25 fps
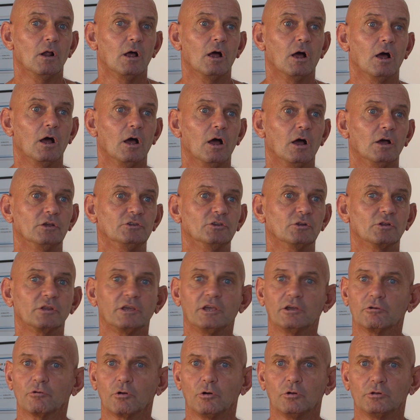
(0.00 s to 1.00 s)
You'll
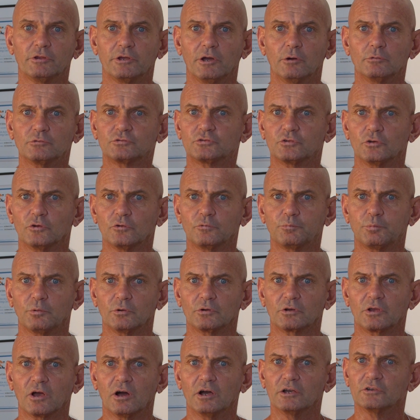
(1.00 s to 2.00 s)
hear all the old
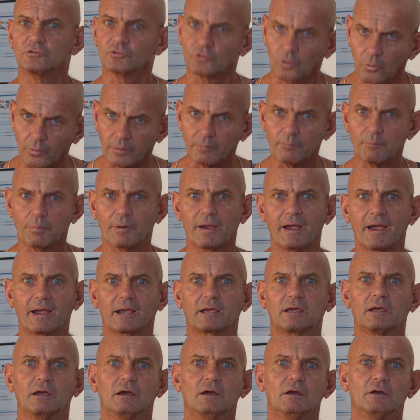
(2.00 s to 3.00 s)
surfboard guys going
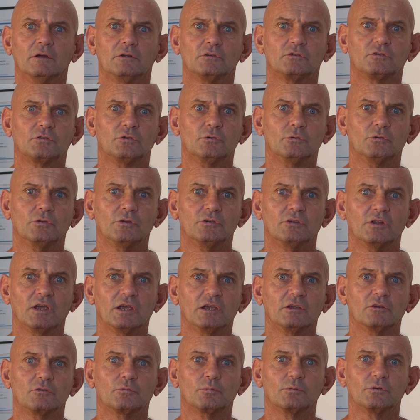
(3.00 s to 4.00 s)
back to the
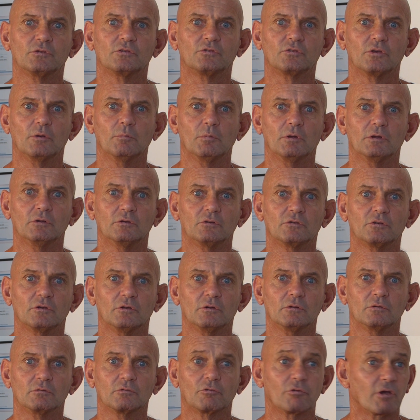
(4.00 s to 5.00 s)
days with Simmons,
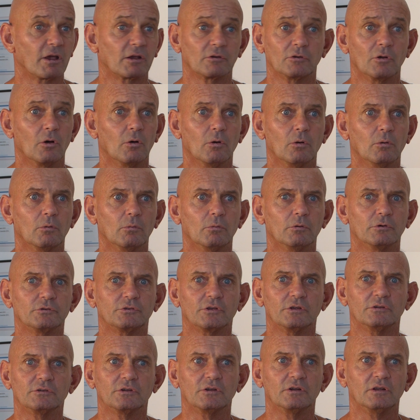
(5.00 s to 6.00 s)
and Greg Knoll was
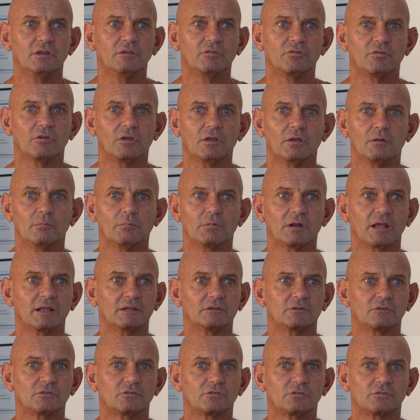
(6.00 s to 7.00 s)
underneath him,
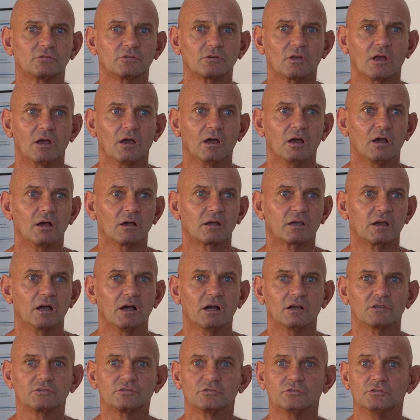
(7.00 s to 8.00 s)
Lance
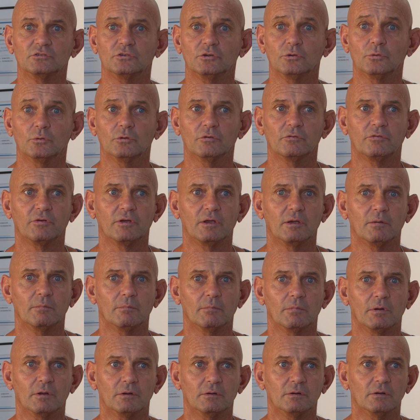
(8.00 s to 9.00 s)
Carson knew of
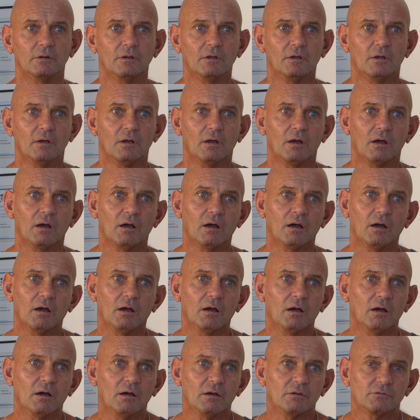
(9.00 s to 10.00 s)
him, and
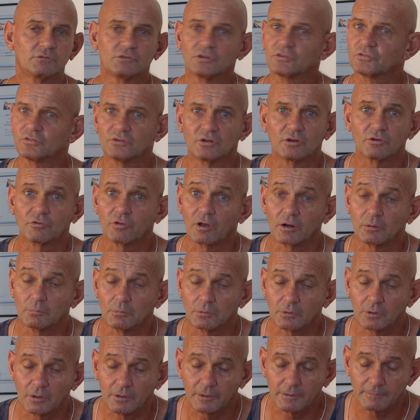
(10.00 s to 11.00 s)
just an
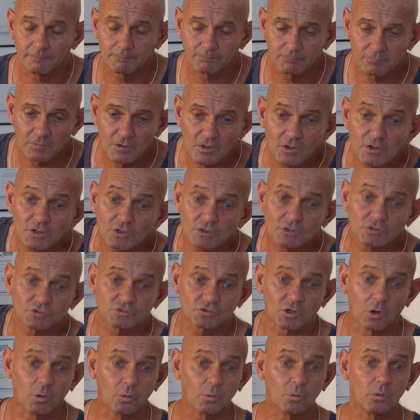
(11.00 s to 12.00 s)
incredible guy.
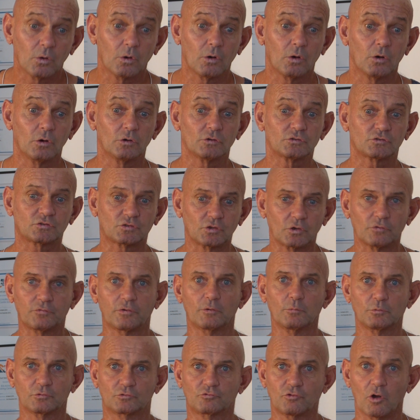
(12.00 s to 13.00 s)
So
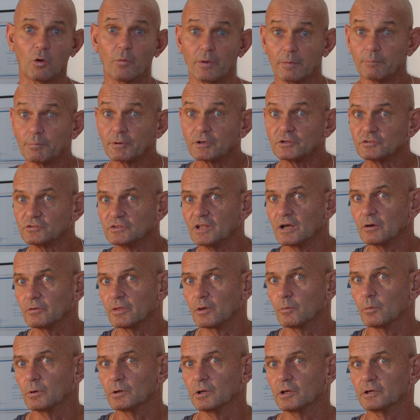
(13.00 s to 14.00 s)
surfing was growing because now
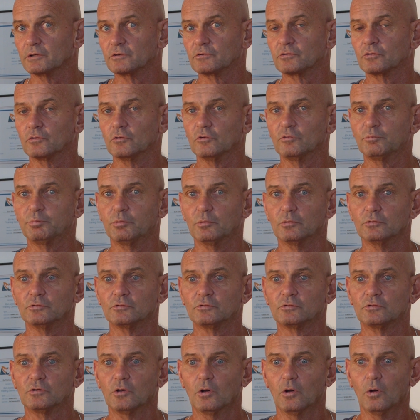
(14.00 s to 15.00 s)
there were light
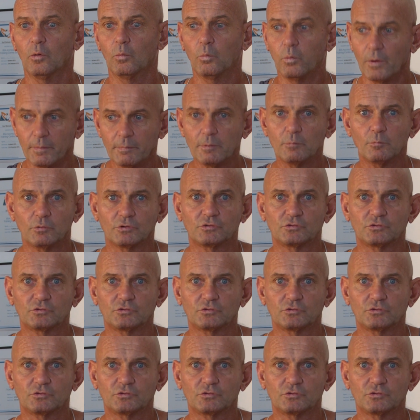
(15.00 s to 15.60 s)
surfboards. Women were